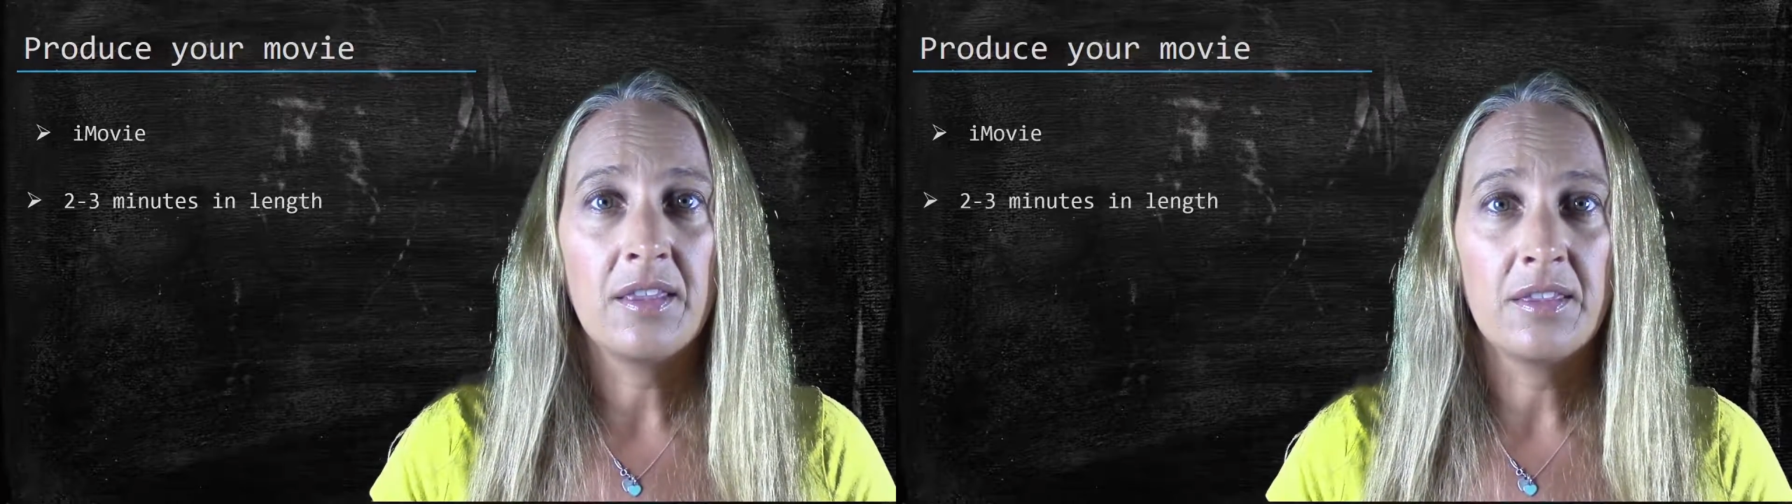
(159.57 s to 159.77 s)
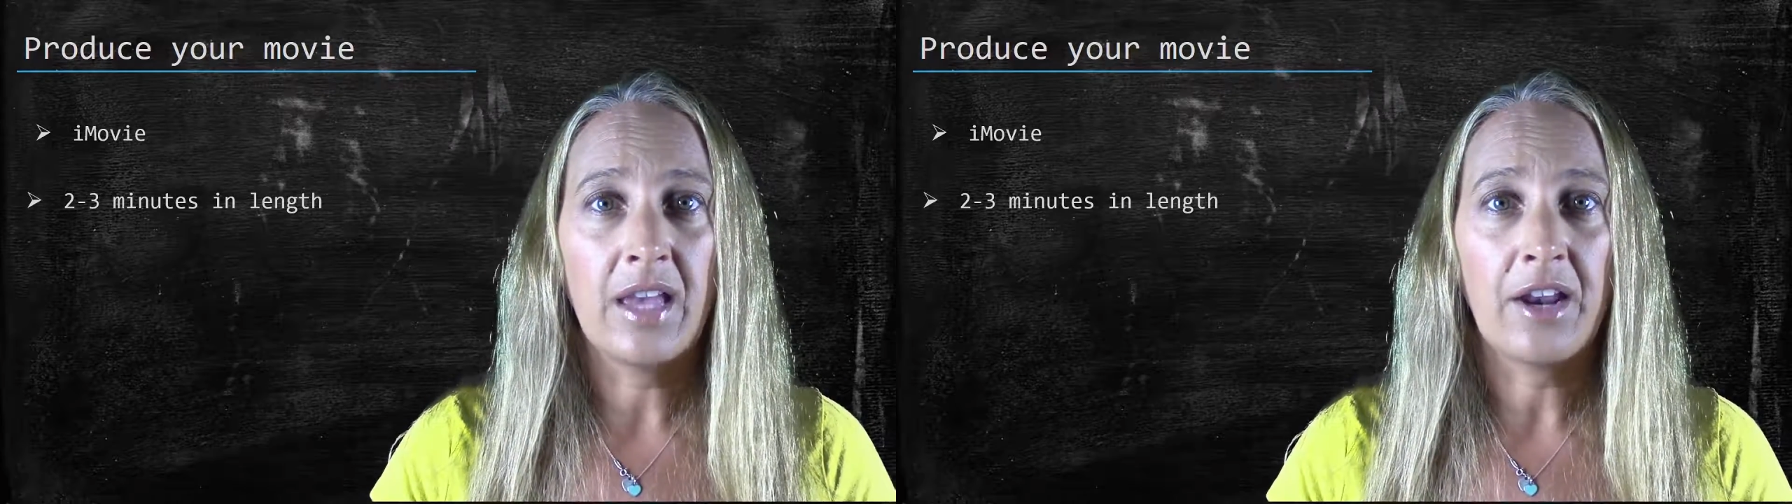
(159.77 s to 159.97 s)

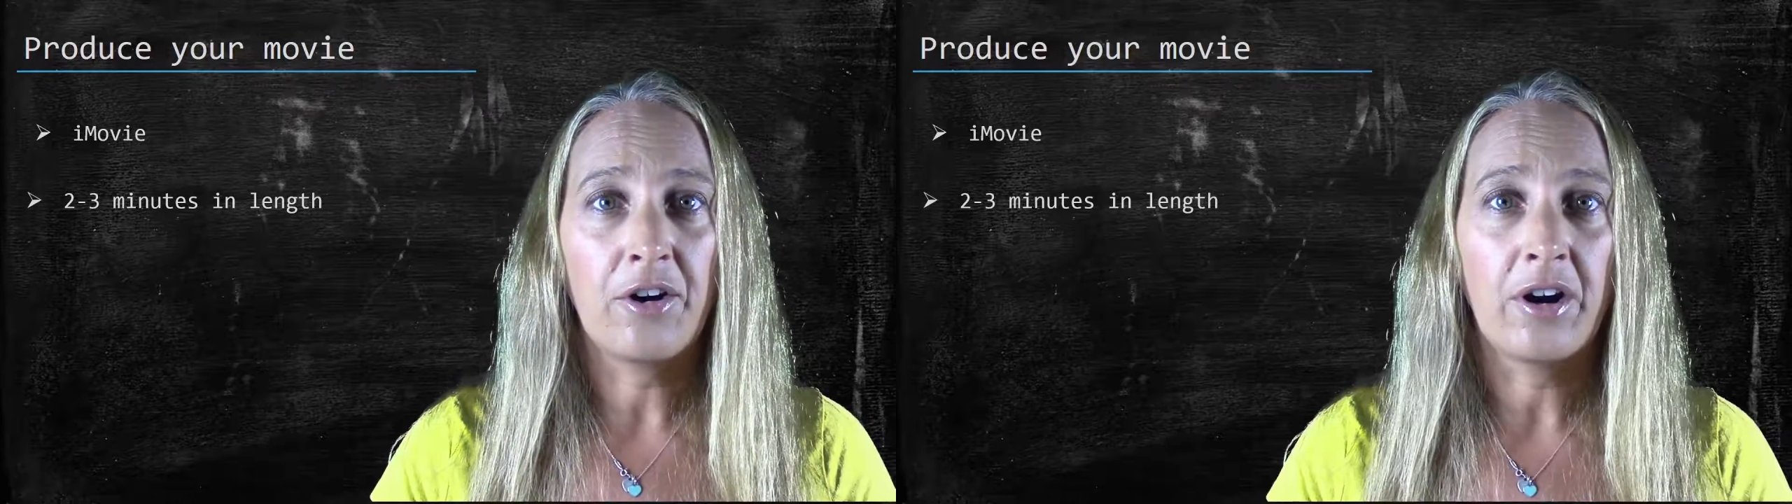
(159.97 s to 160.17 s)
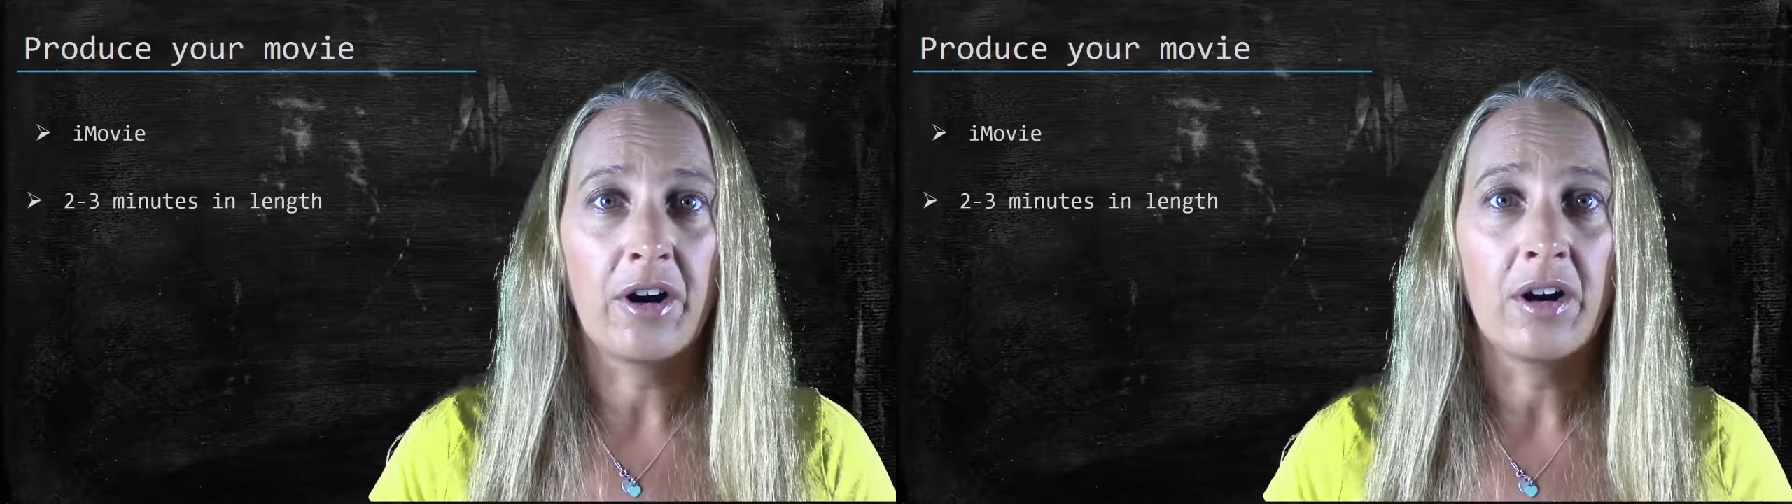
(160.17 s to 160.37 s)
that
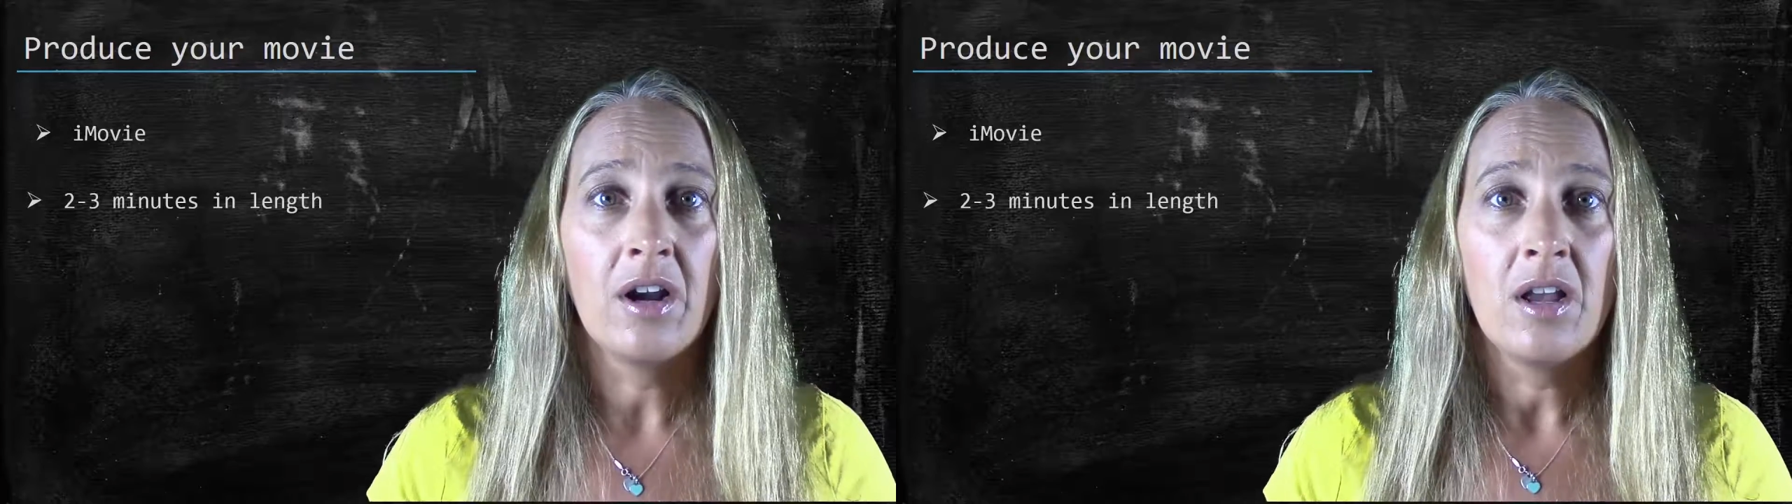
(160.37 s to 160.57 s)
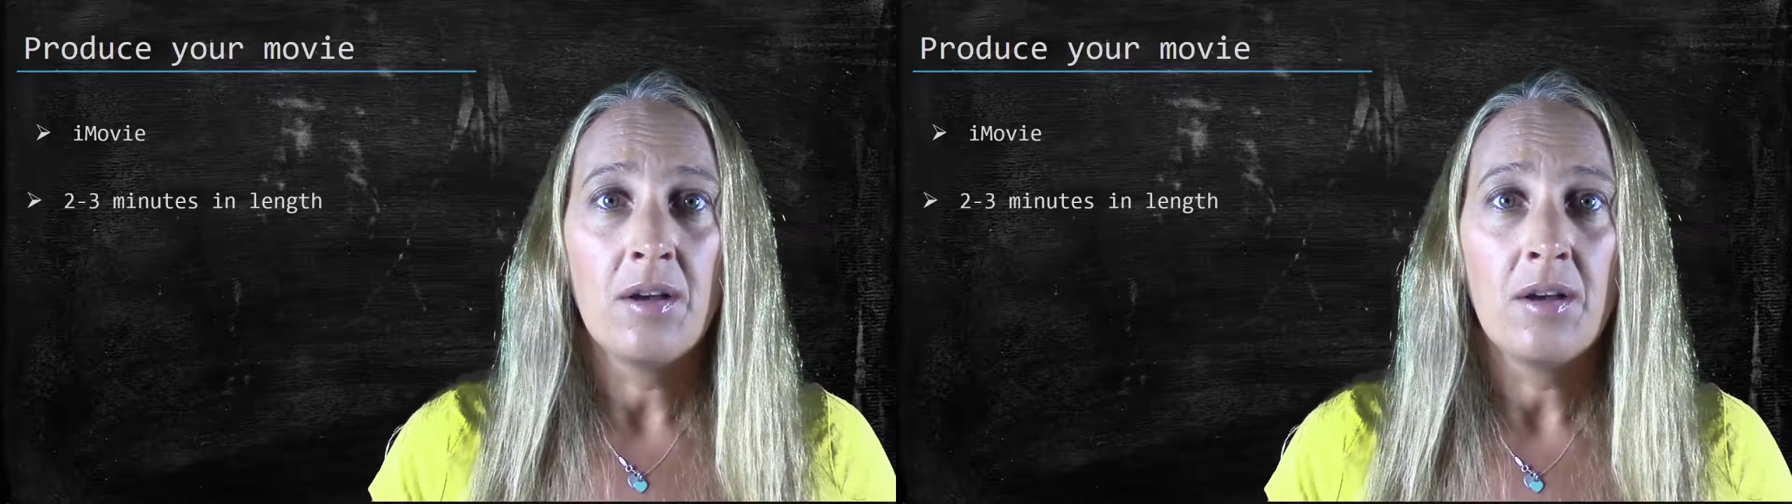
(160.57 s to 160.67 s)
are